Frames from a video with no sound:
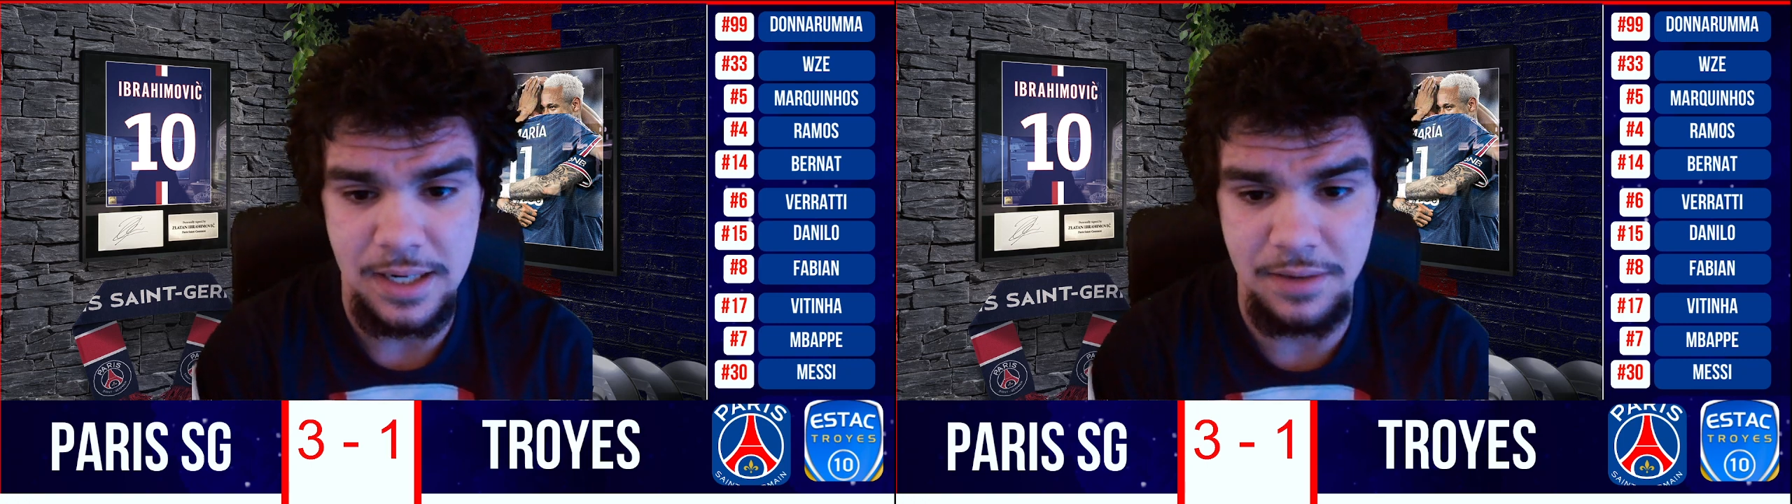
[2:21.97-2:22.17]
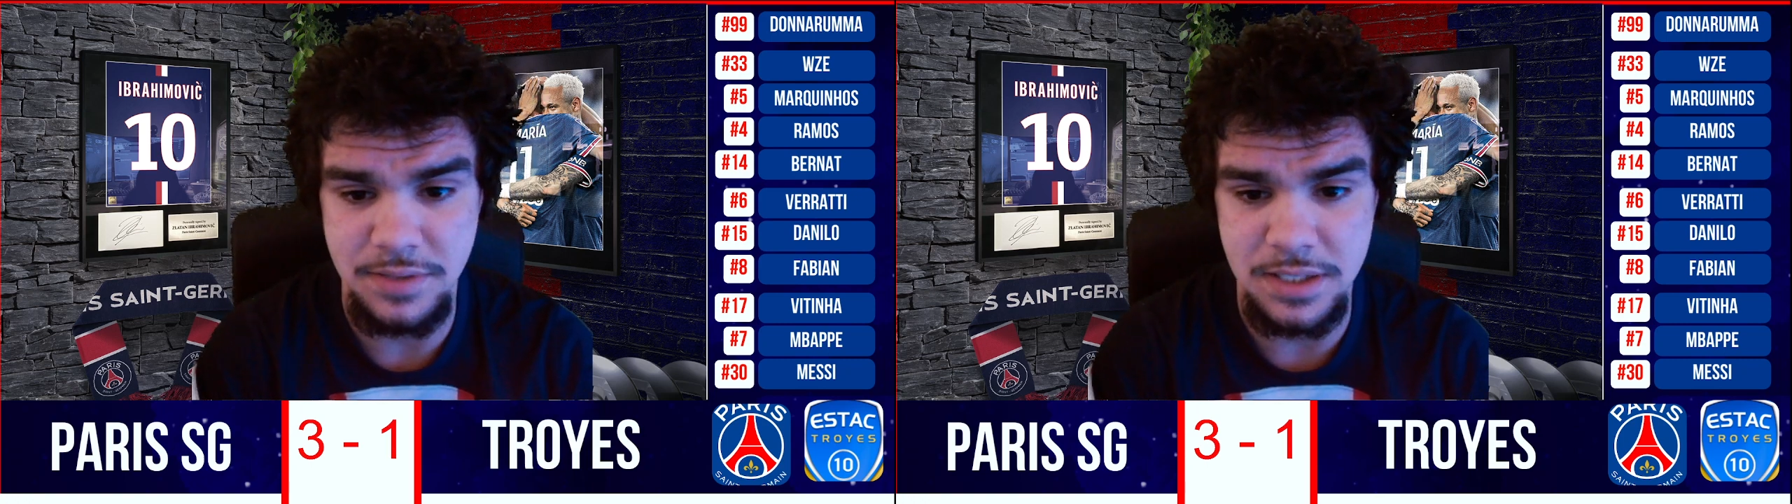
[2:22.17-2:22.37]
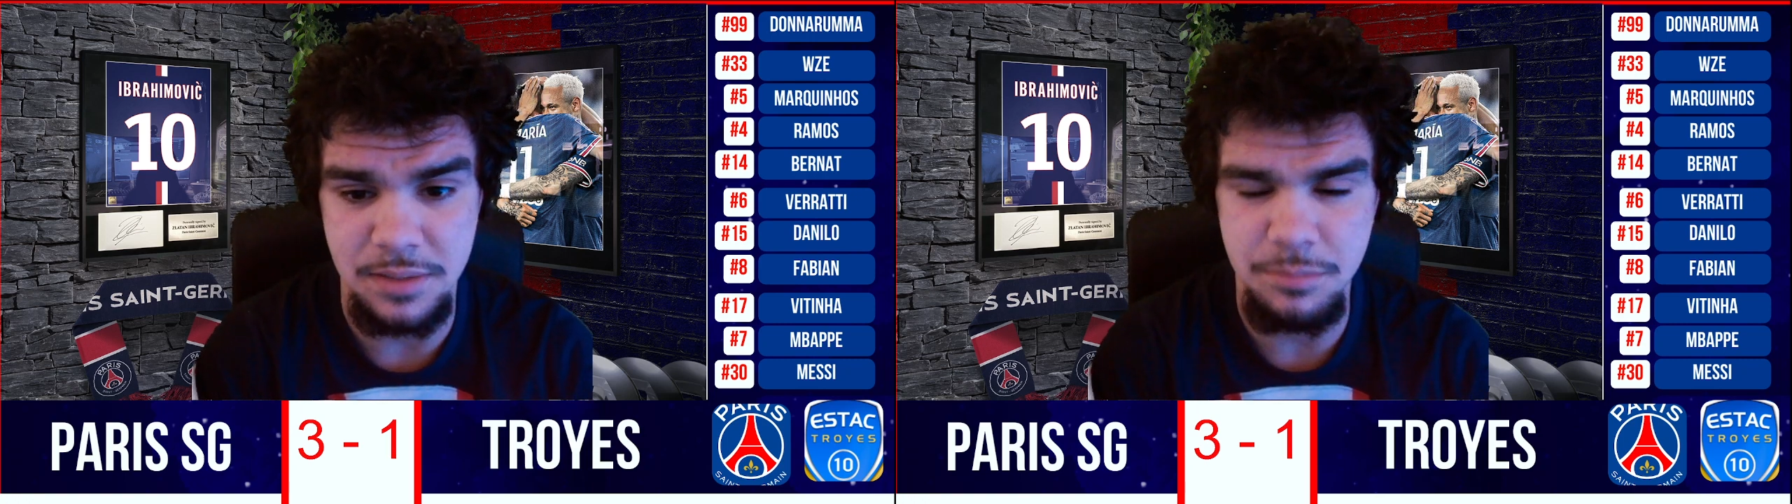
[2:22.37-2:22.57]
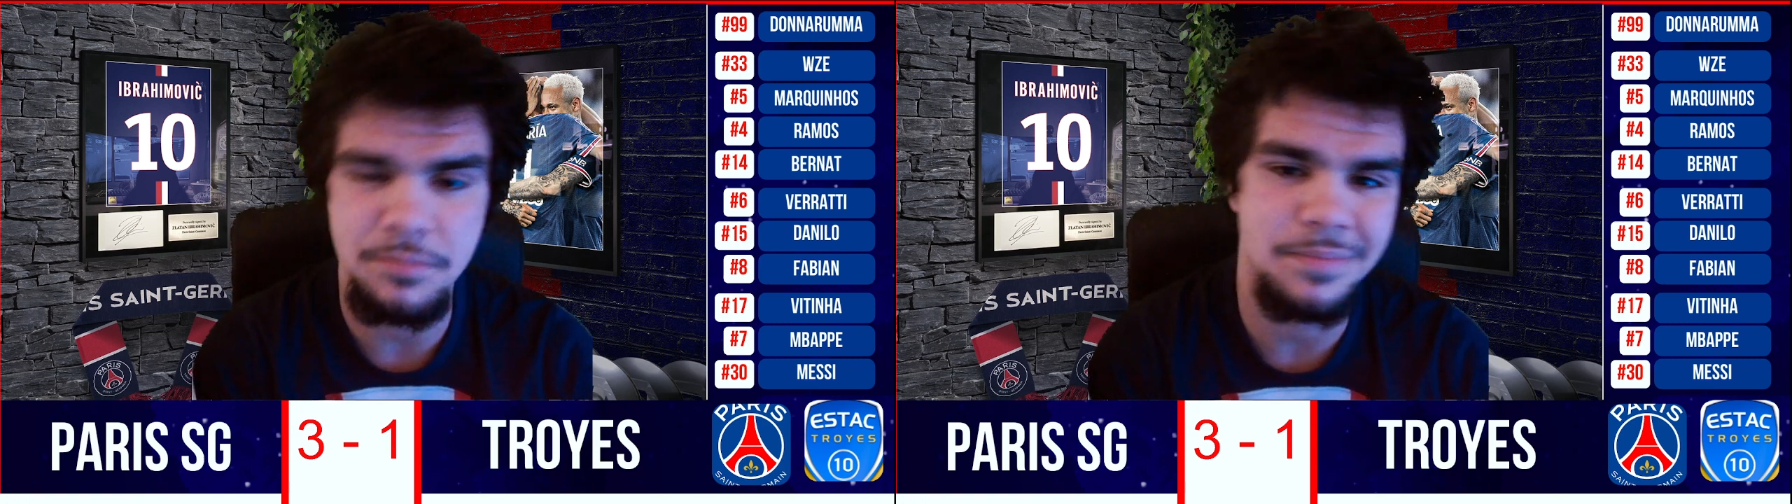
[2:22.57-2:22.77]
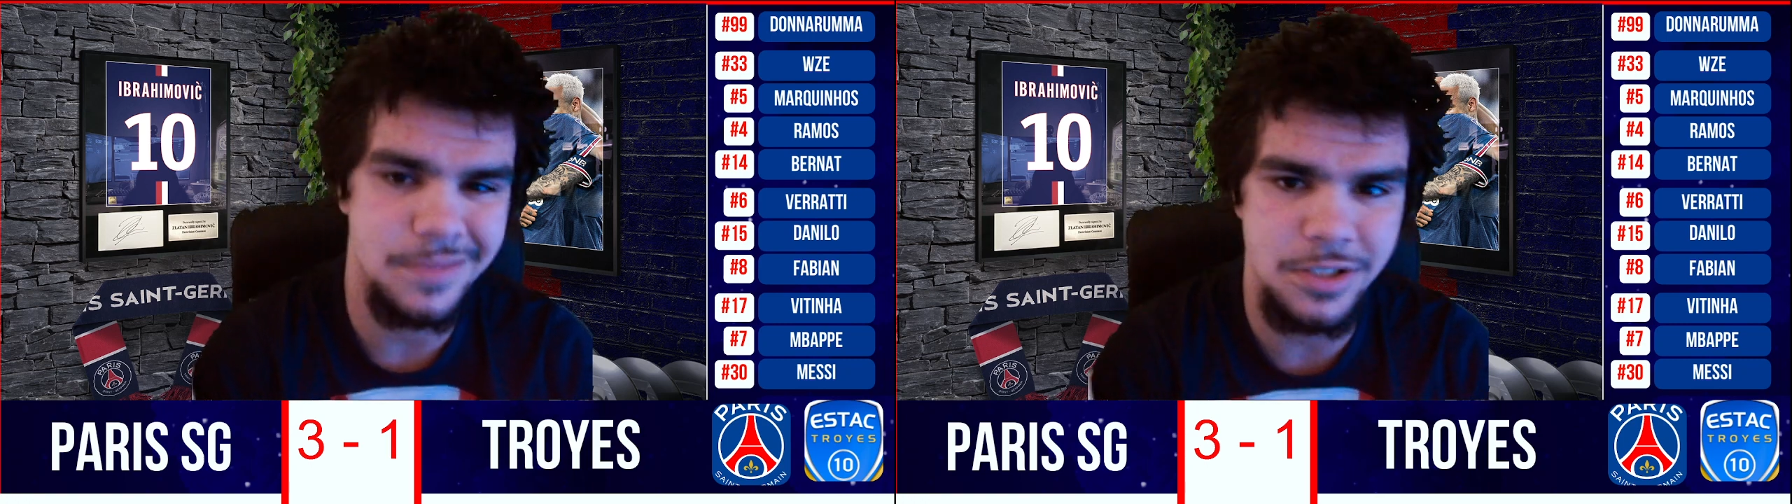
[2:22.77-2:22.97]
Obviously,
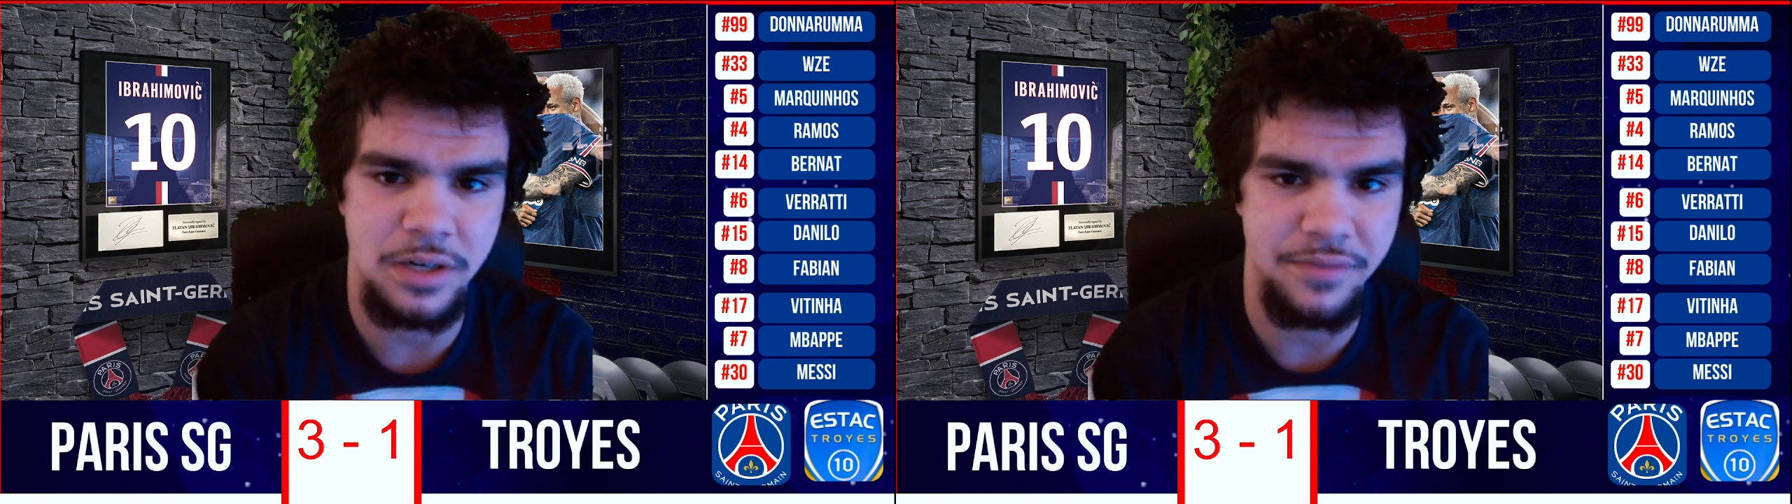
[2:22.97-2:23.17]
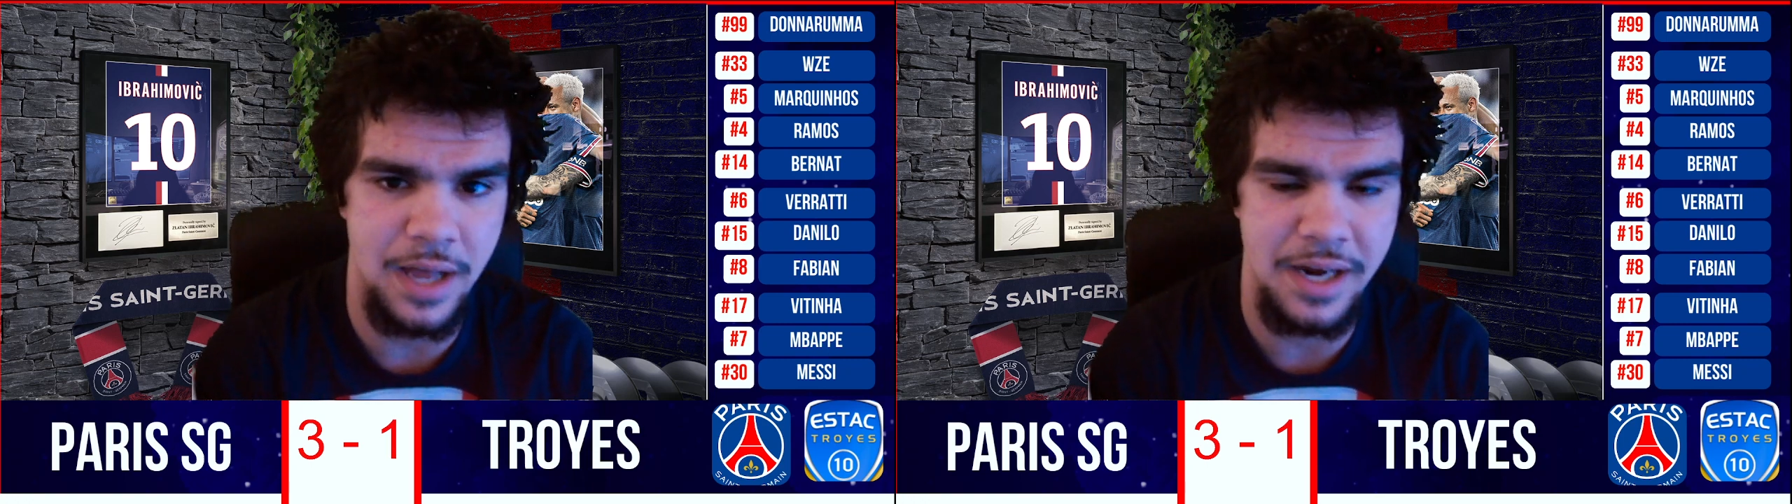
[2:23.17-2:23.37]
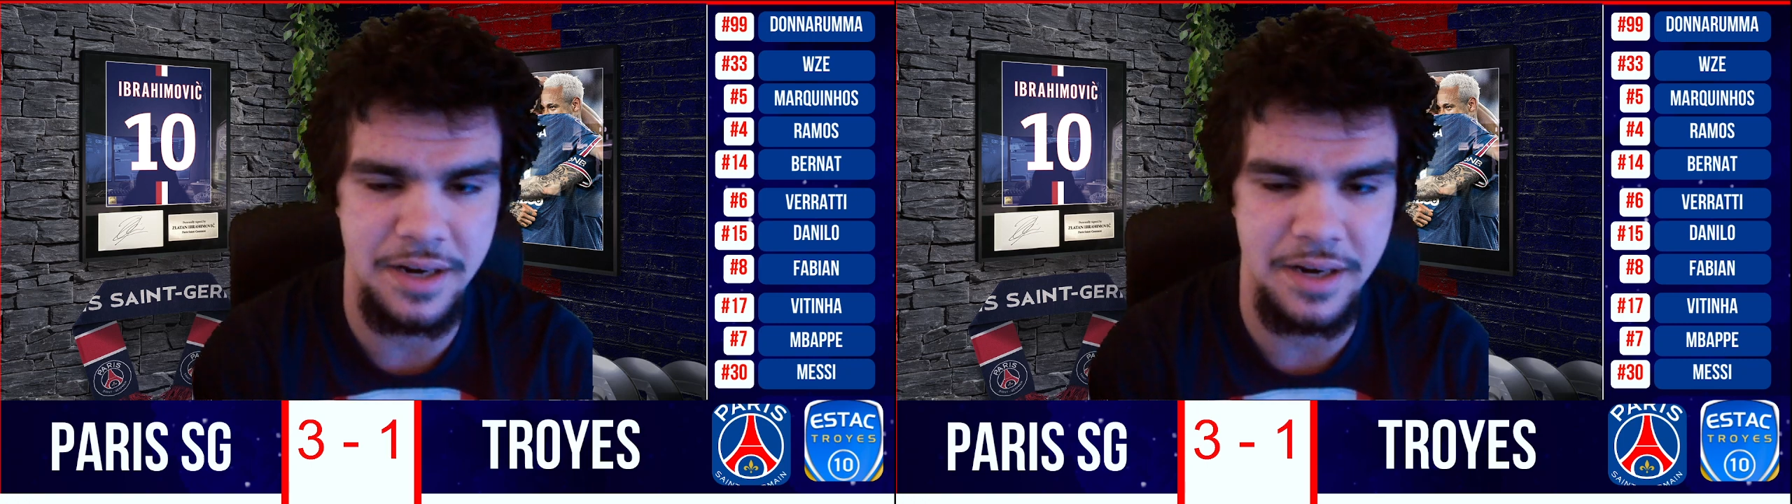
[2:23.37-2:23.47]
should have got